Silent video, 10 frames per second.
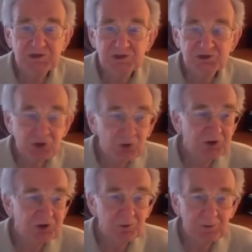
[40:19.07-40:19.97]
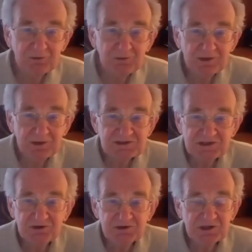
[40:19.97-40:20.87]
show it to them, they'll run a
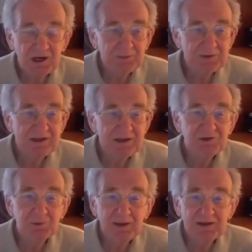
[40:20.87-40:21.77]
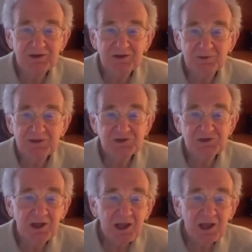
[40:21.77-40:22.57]
Xerox copy and hand you back the original.